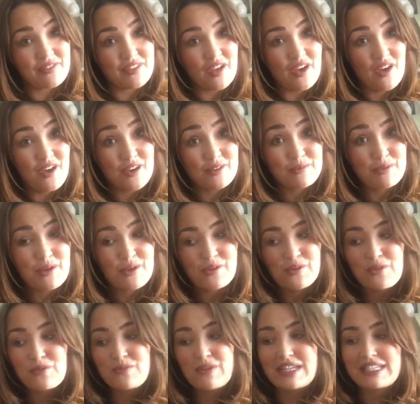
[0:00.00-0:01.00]
of the hard
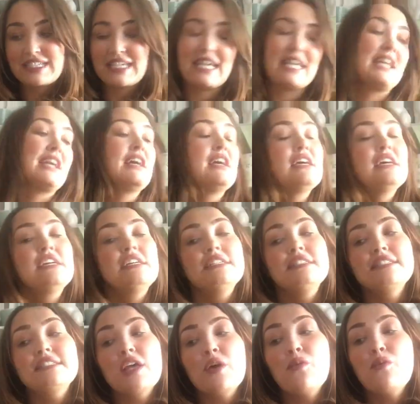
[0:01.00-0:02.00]
work already.
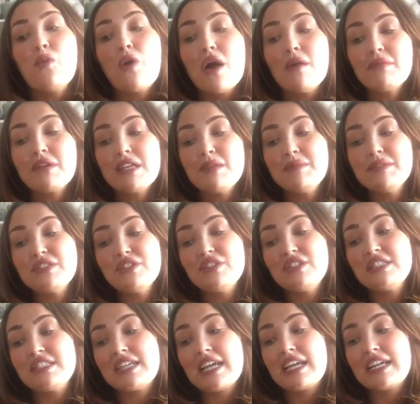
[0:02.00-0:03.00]
So what I'm going to be doing
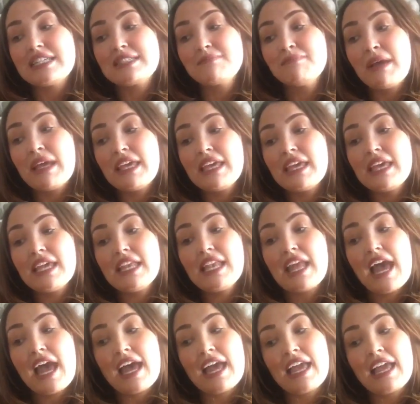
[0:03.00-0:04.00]
today is making
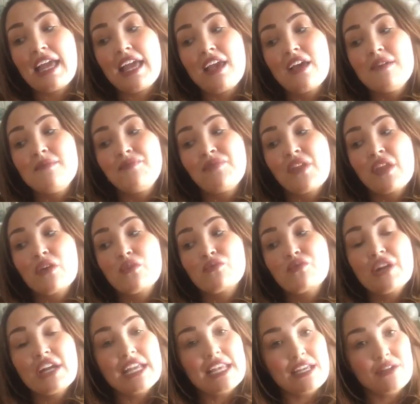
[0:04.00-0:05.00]
a
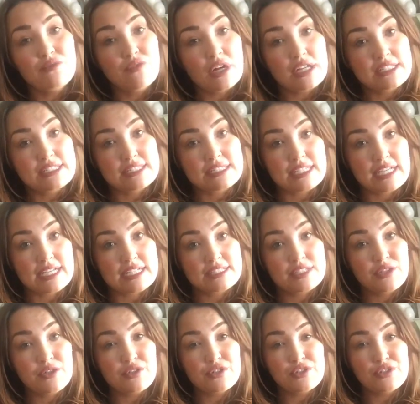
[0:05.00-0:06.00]
really rustic.
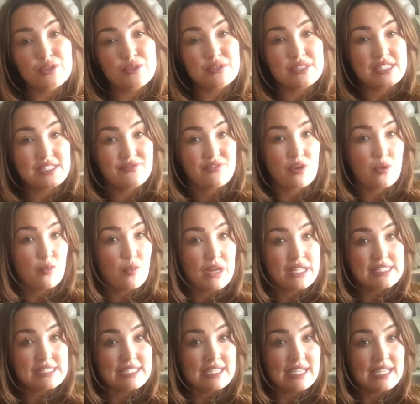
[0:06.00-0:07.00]
So you could use this for a
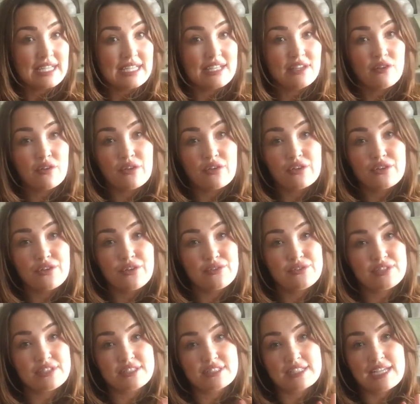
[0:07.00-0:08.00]
wedding or you could
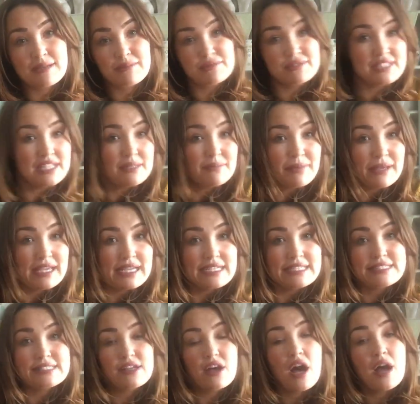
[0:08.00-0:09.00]
use it as a table
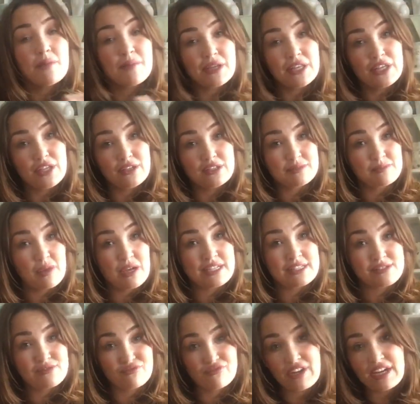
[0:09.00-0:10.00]
centerpiece. I'm going to use mine
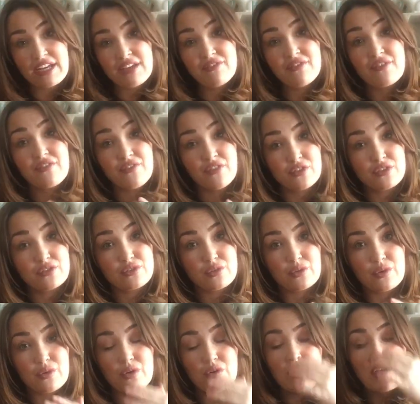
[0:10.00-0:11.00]
as a wreath for the
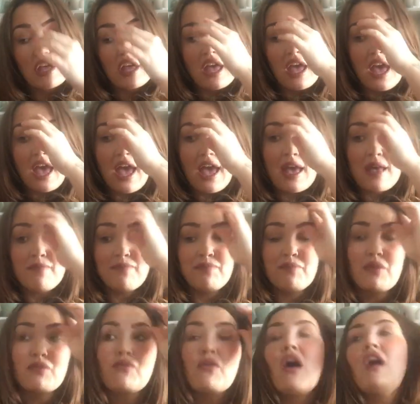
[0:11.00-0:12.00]
door. Um,
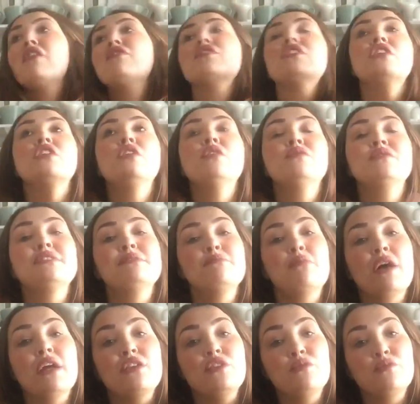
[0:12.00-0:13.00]
but rather than using
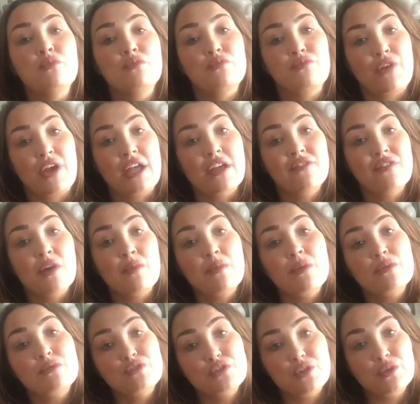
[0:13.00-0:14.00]
my normal wreath, I
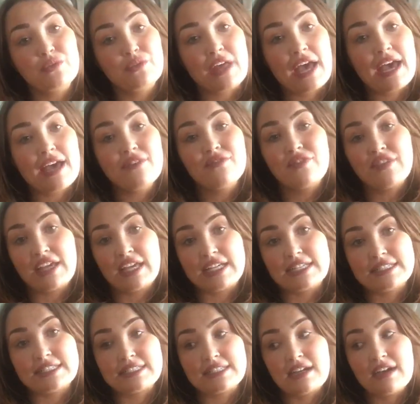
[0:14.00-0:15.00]
will do that for
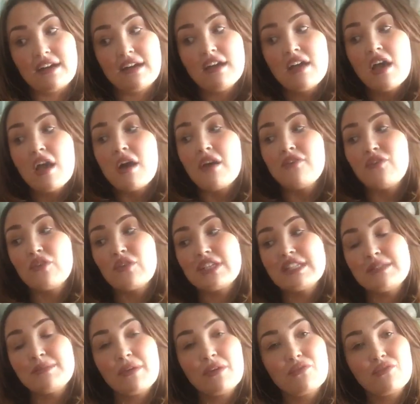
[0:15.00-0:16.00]
Easter. I thought
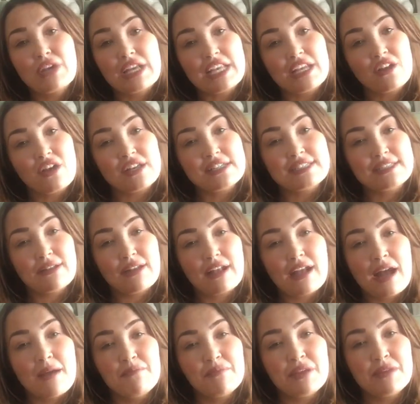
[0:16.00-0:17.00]
this would be a really nice little
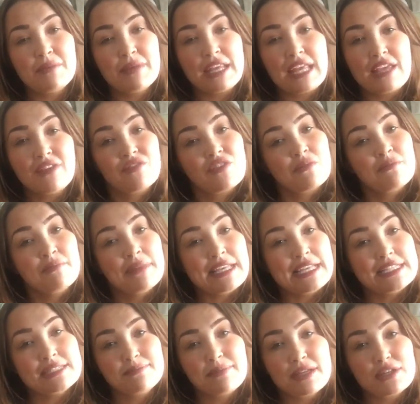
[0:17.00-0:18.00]
compliment even in
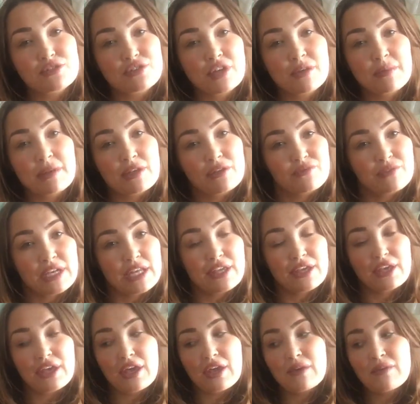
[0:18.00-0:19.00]
Millie's bedroom, it looked really
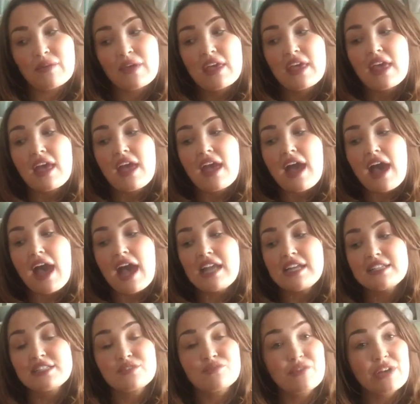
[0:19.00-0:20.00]
cute. And
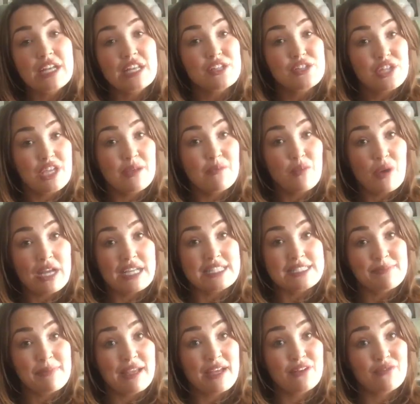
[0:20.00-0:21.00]
it's a really cheap way
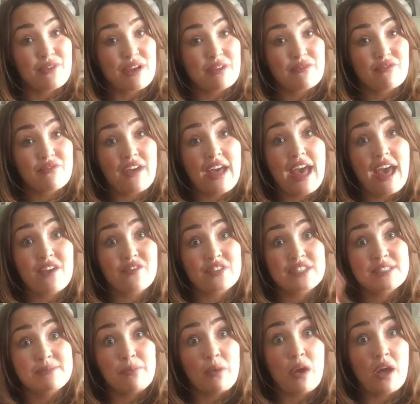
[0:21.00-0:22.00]
to make a wreath without
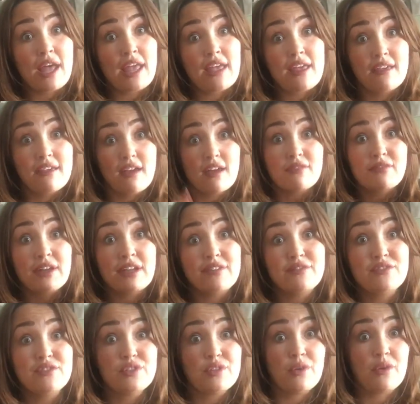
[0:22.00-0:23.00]
having to buy a
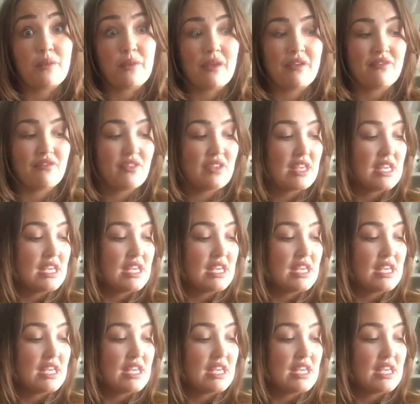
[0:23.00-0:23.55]
wreath to do it with.